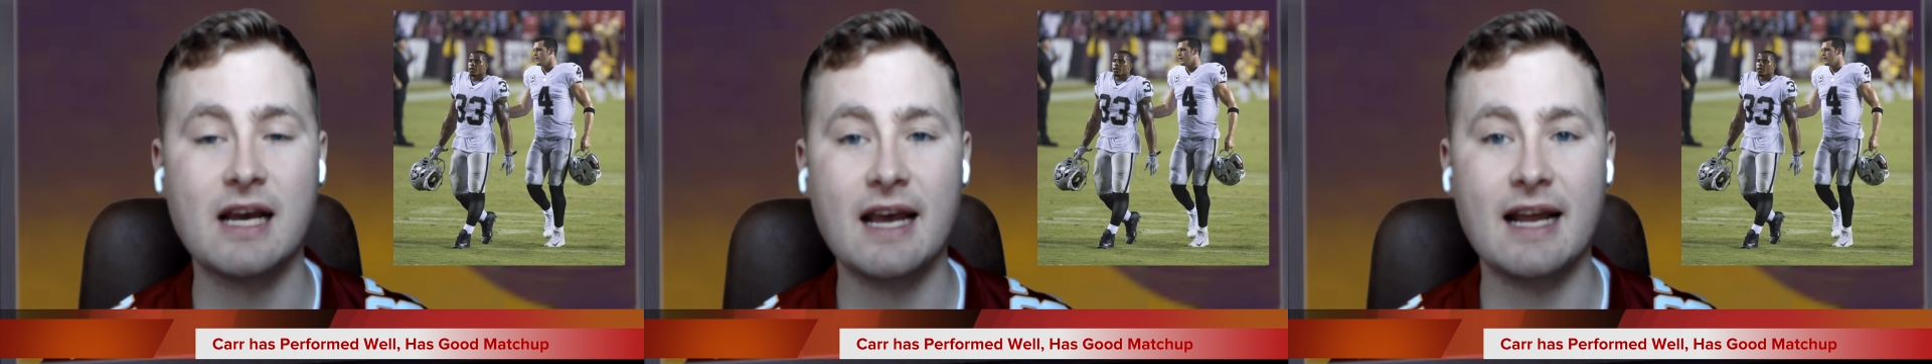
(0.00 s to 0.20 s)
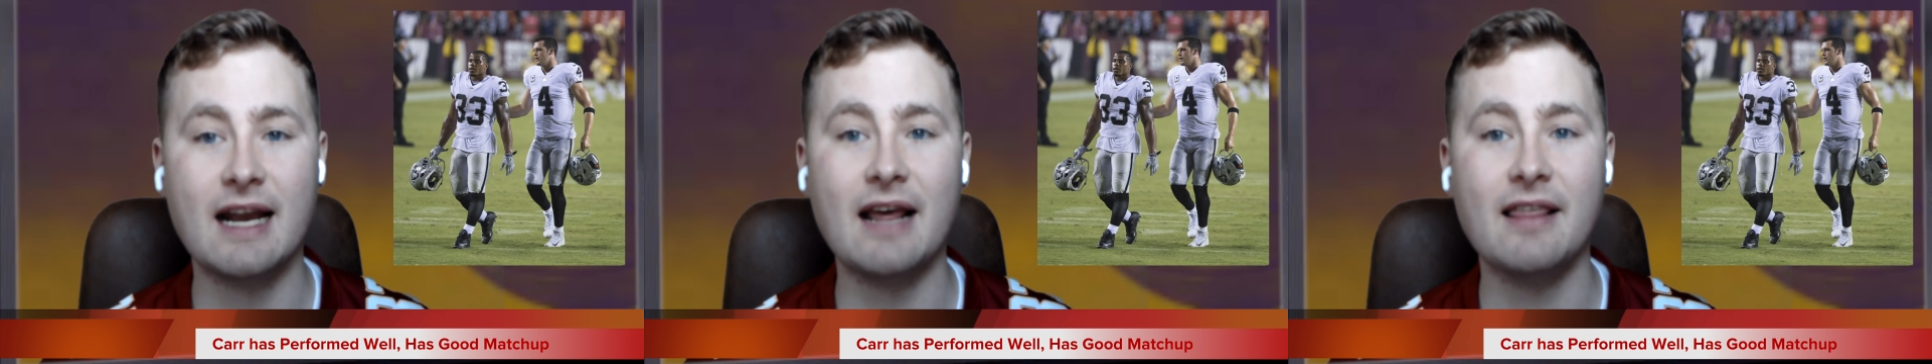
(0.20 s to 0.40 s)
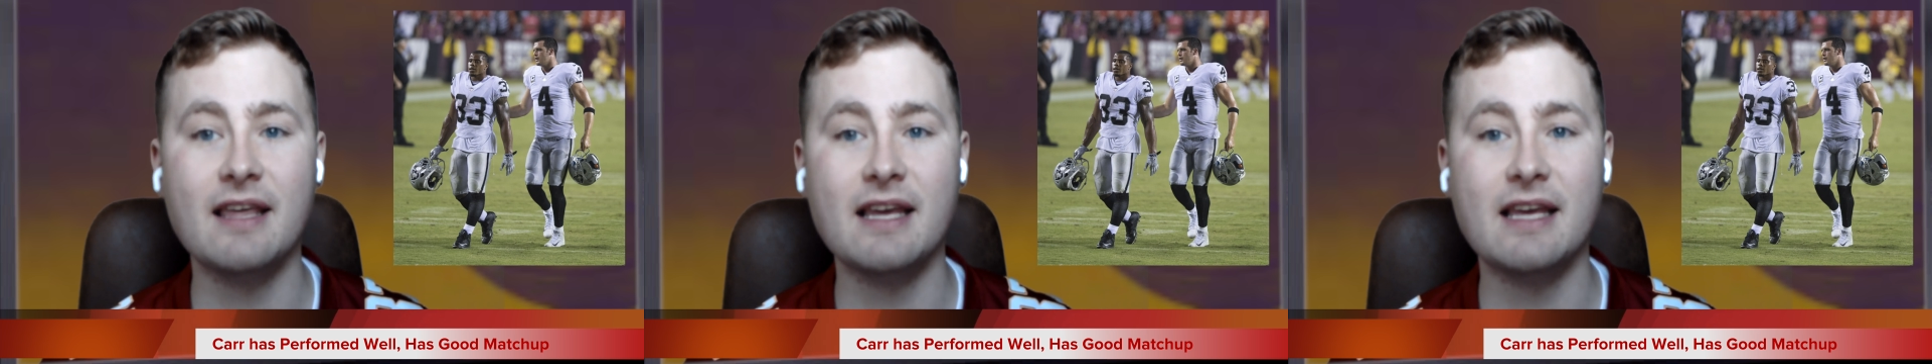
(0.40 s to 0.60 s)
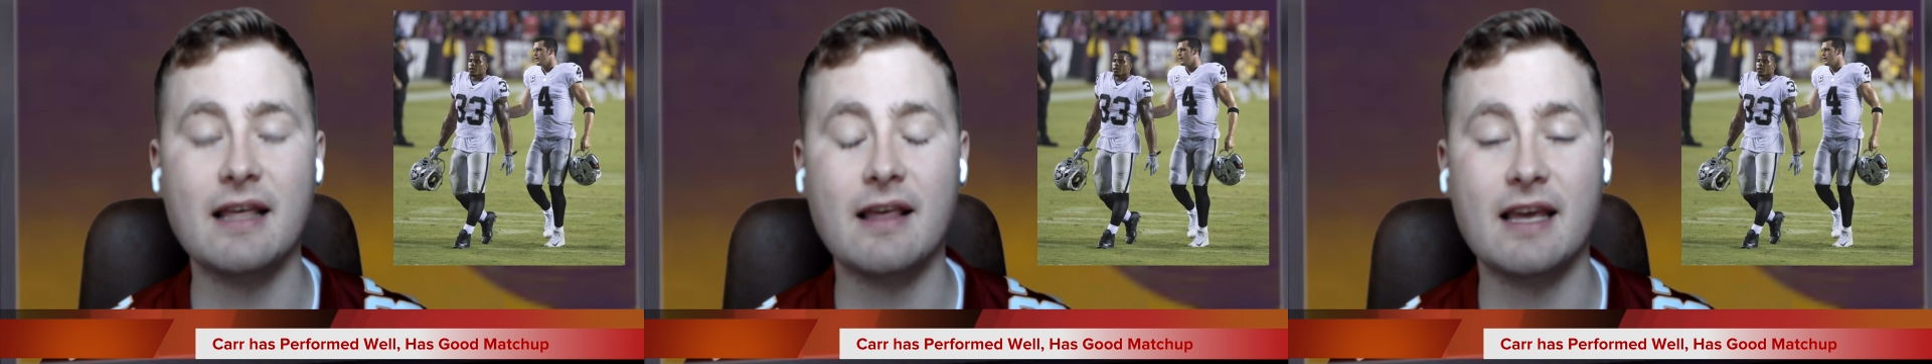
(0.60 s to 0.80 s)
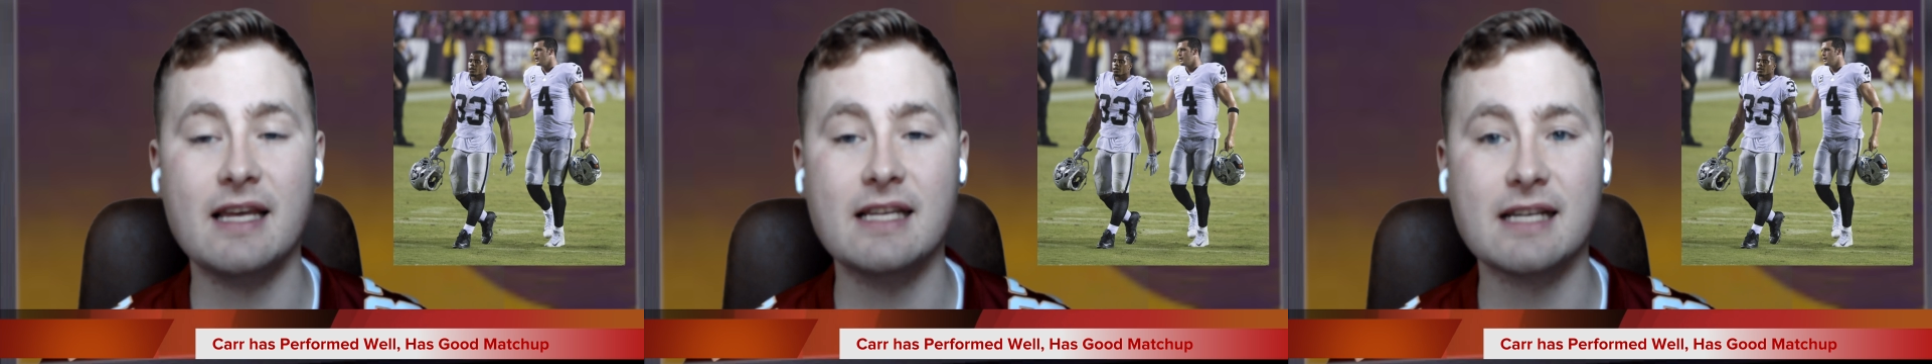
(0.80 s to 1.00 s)
And I think
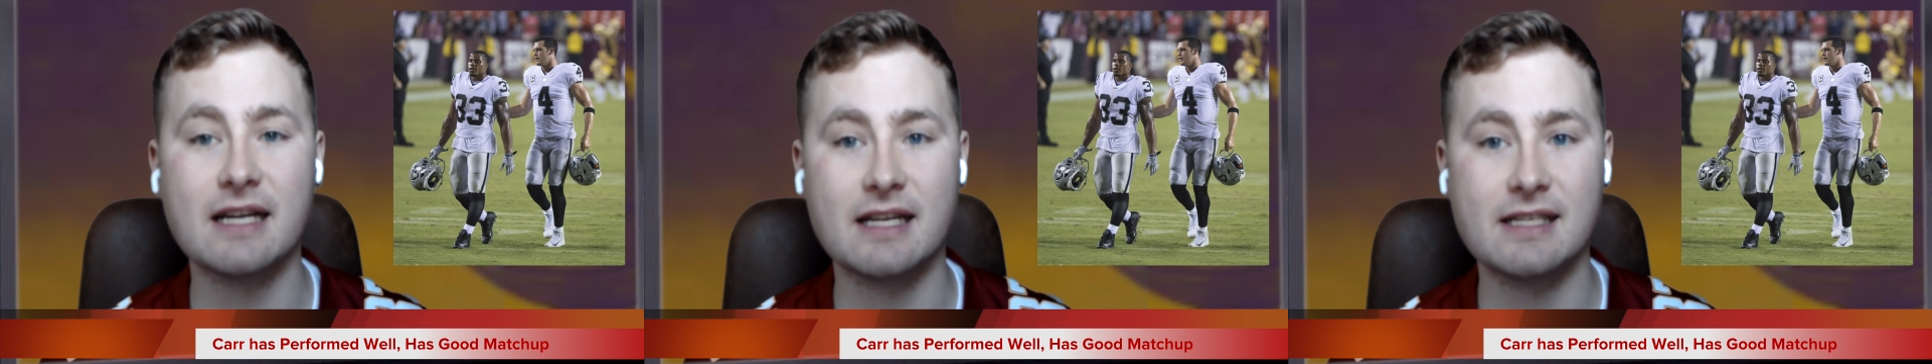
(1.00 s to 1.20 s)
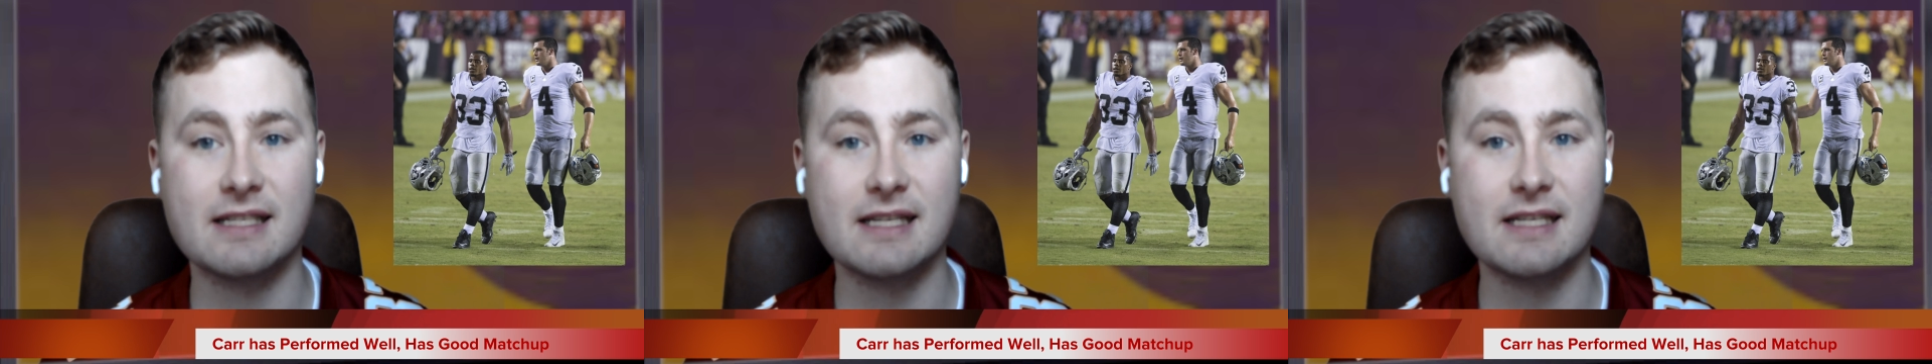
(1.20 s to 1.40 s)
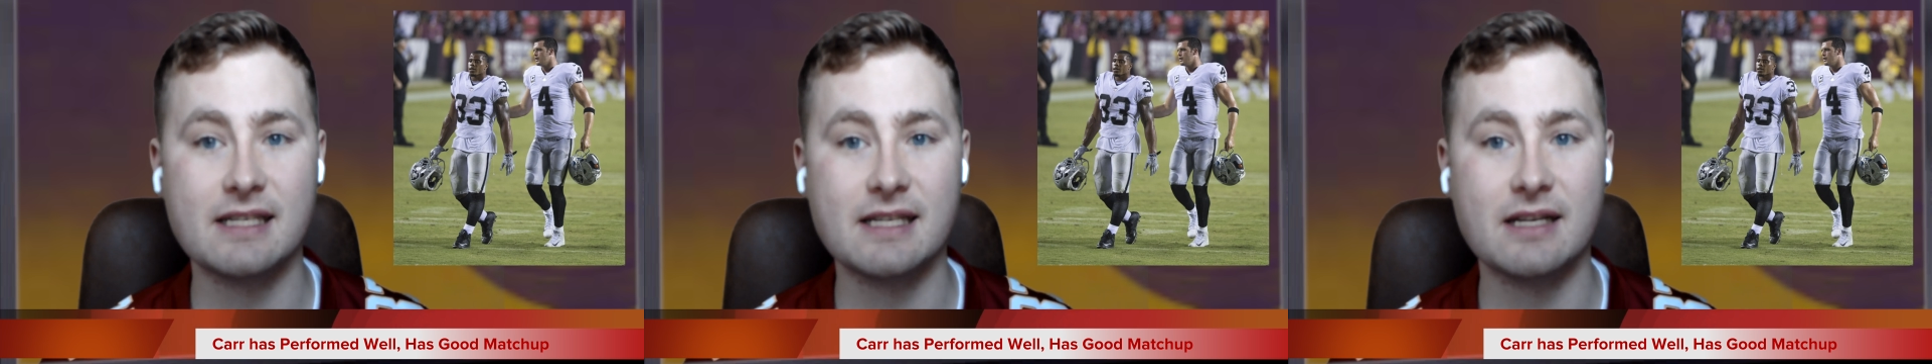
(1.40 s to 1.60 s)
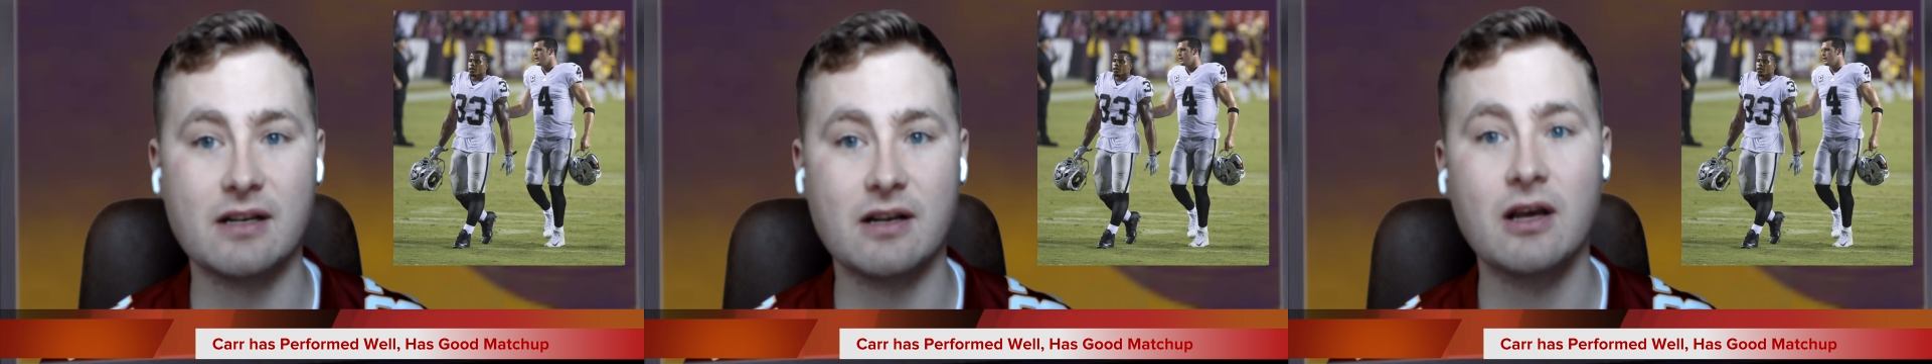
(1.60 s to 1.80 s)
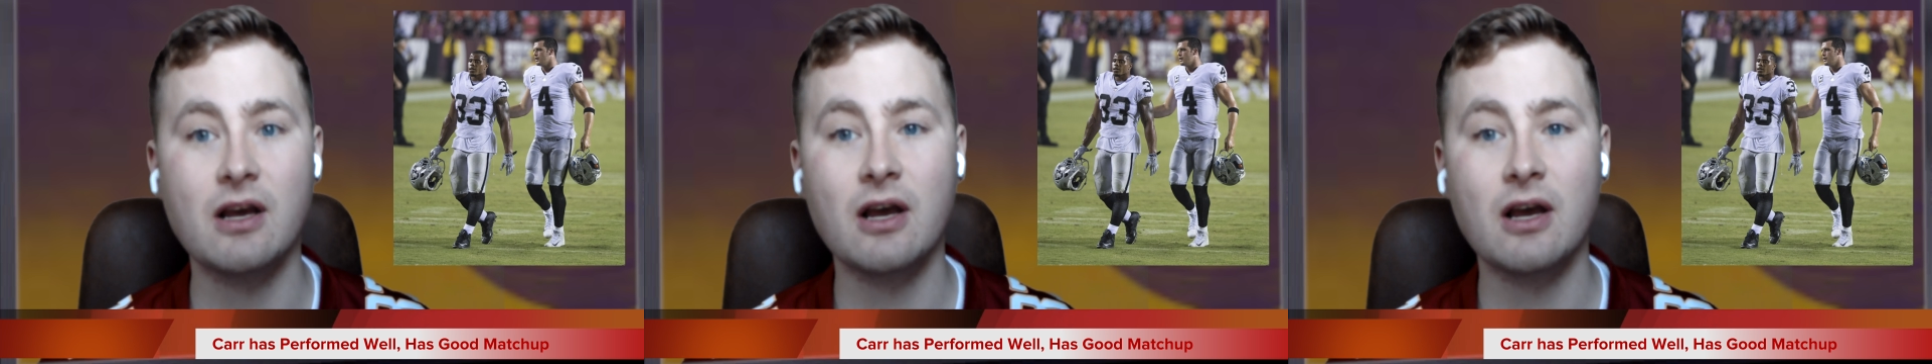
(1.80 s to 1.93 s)
he's a consistent